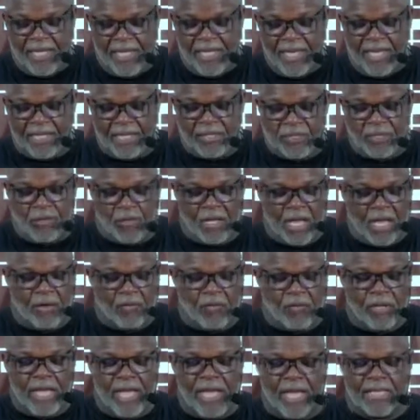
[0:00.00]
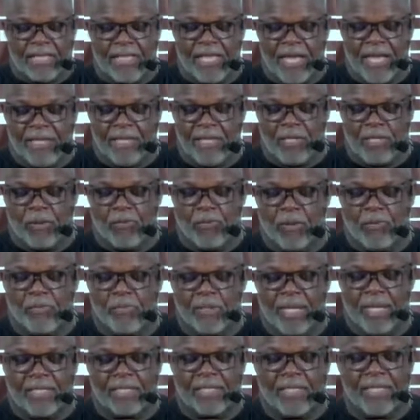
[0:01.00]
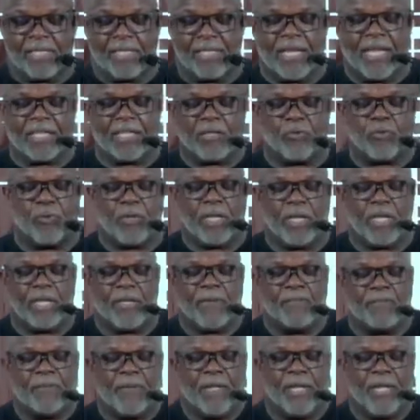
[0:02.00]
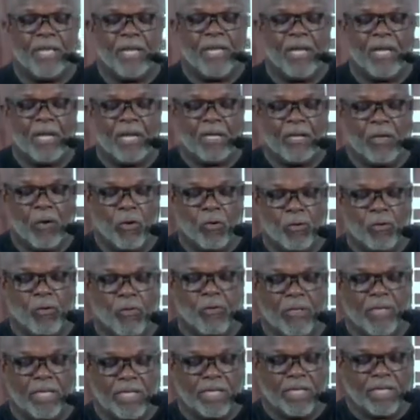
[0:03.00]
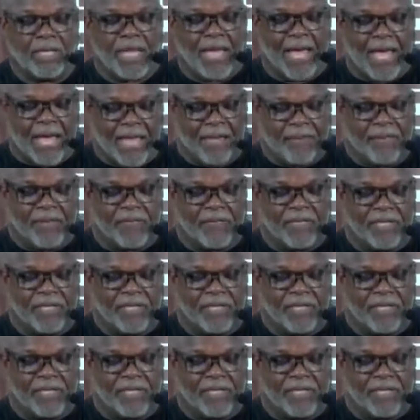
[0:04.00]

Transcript: And so, God, we ask now that you would bless us as we go through this time of